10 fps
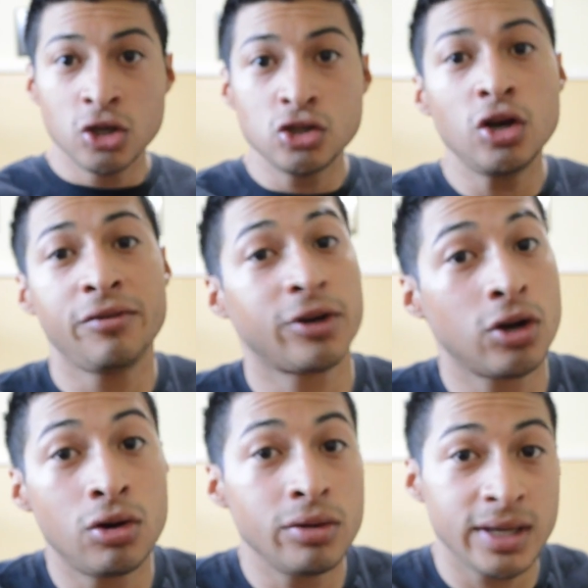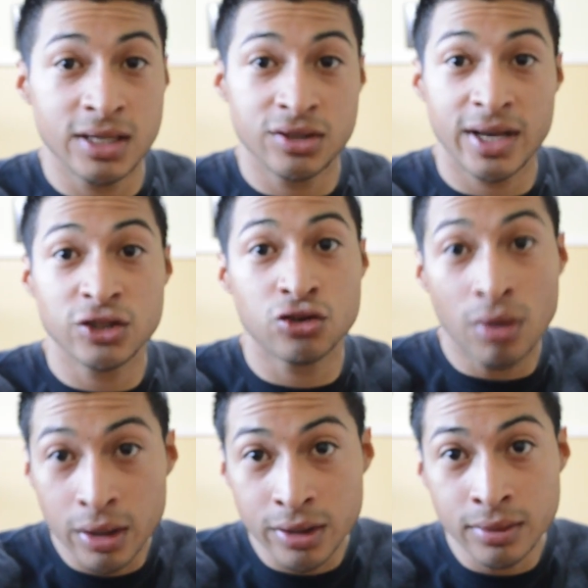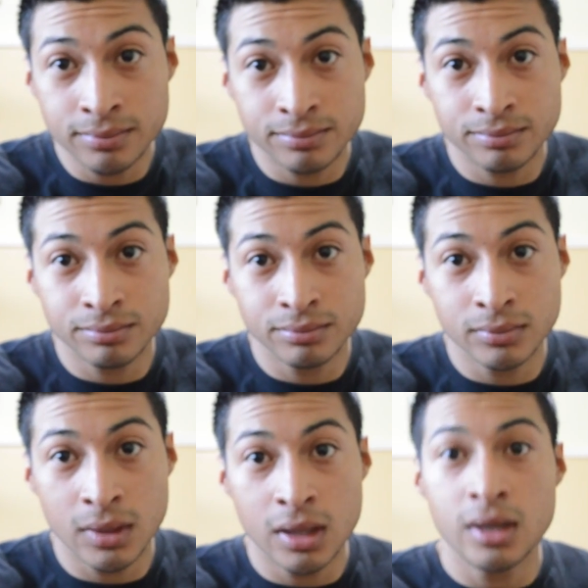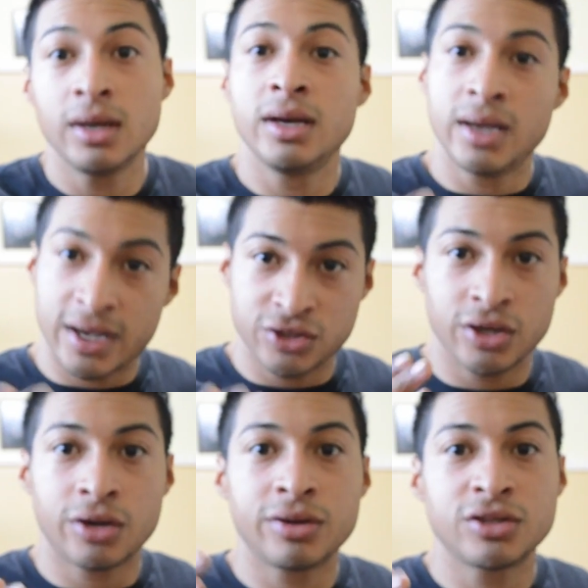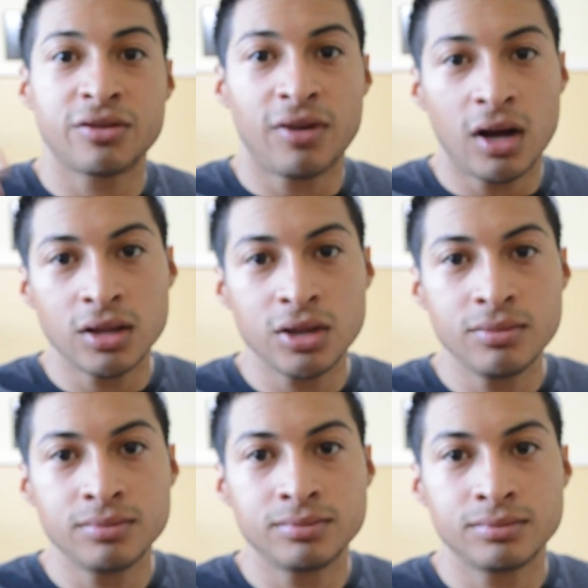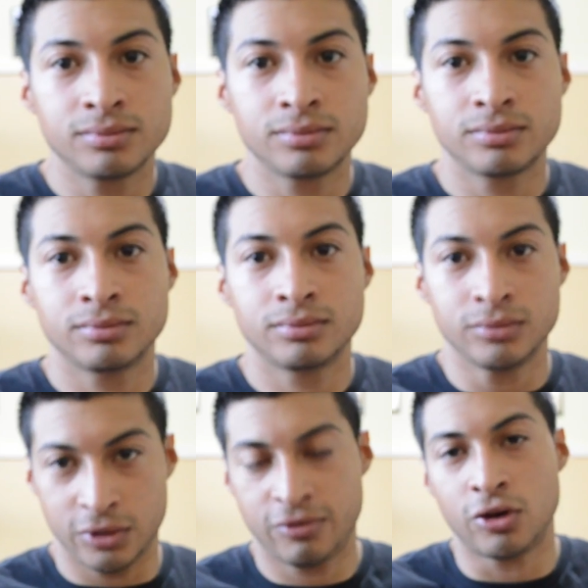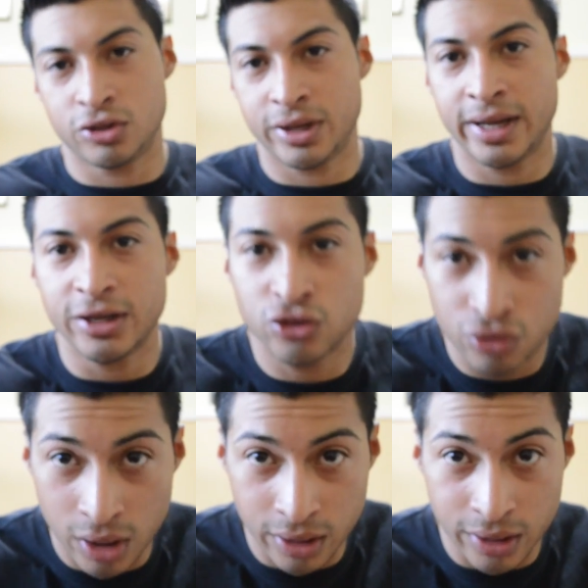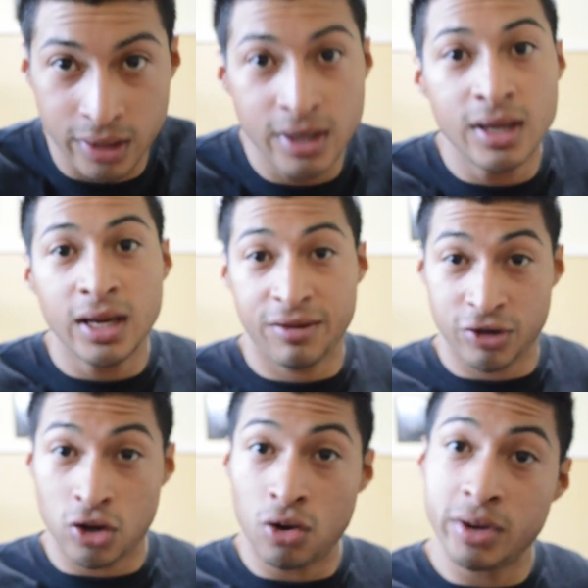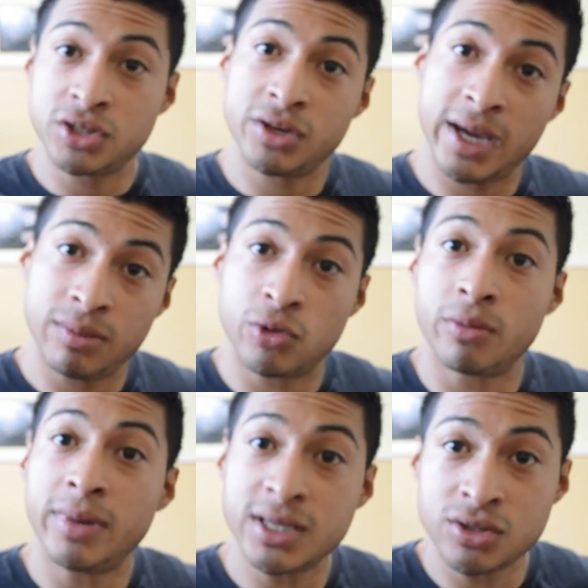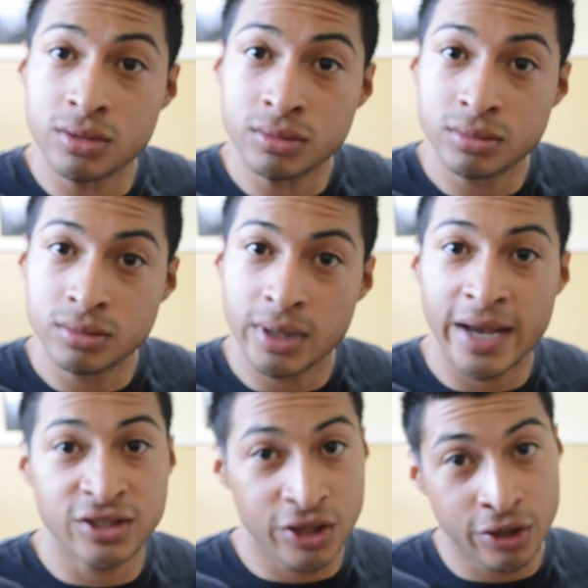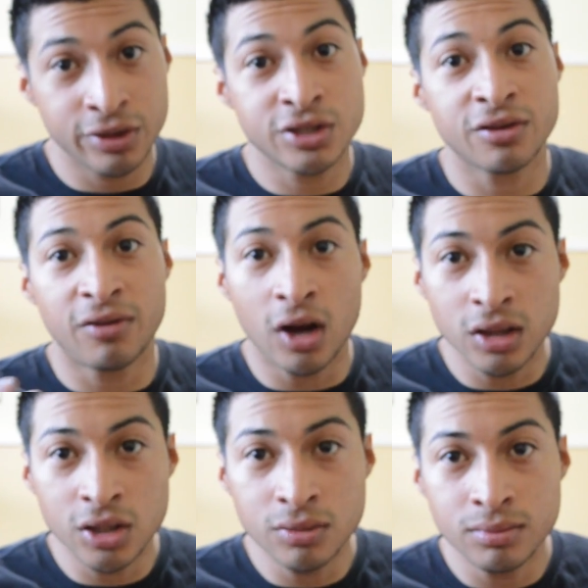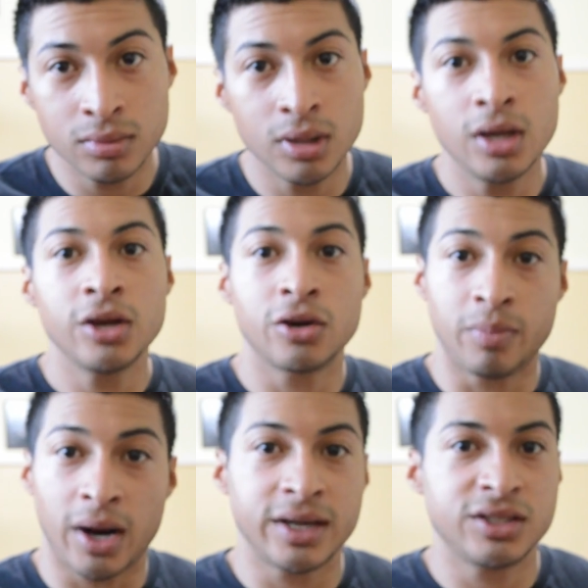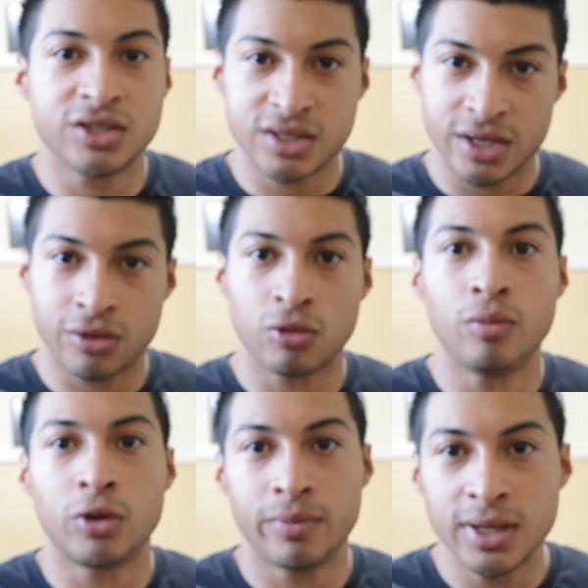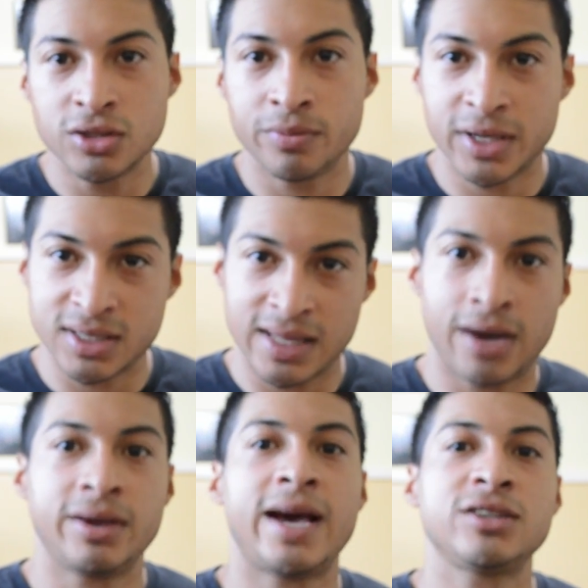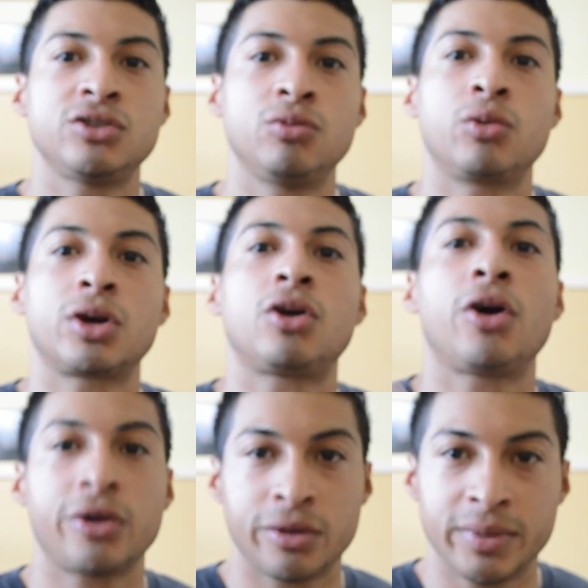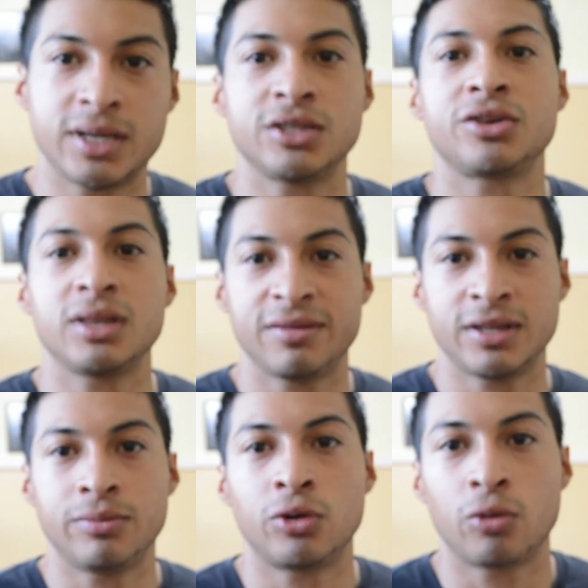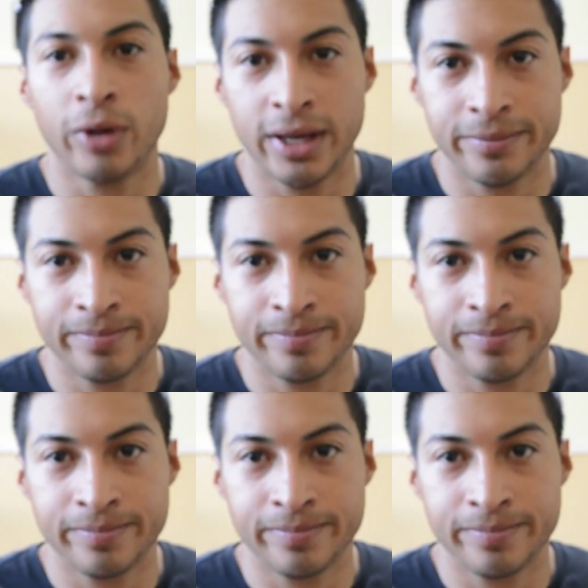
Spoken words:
So if your goal is to get stronger, as you increase your volume, of course, you're going to get stronger. If your goal is to gain more muscle, as you increase your volume, your body's just going to grow more muscle because now it has to work harder because you're lifting more weight.